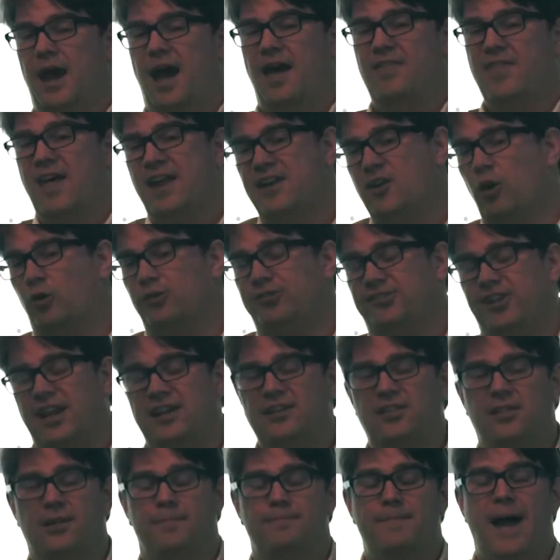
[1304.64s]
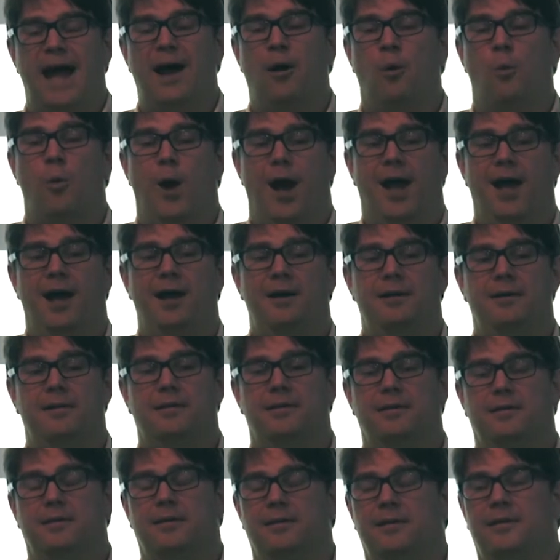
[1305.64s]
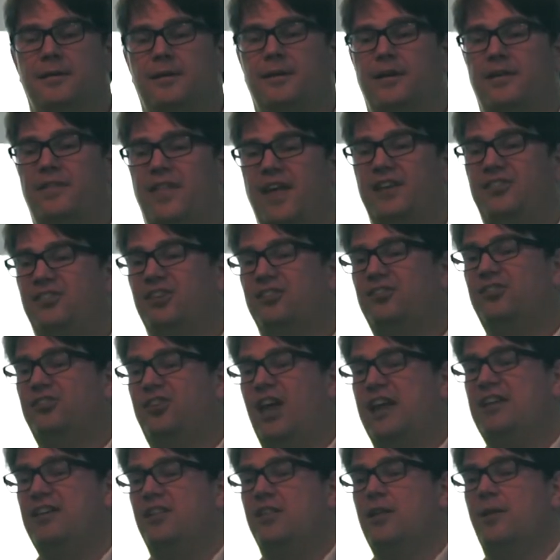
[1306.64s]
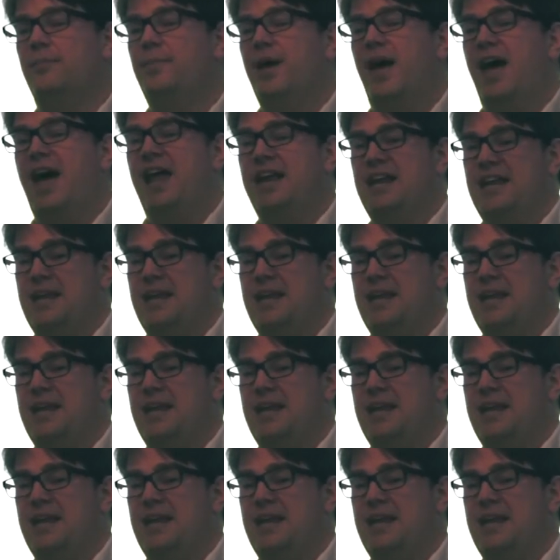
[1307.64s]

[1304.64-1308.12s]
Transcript: And they're not sending them malware, they're just sending them an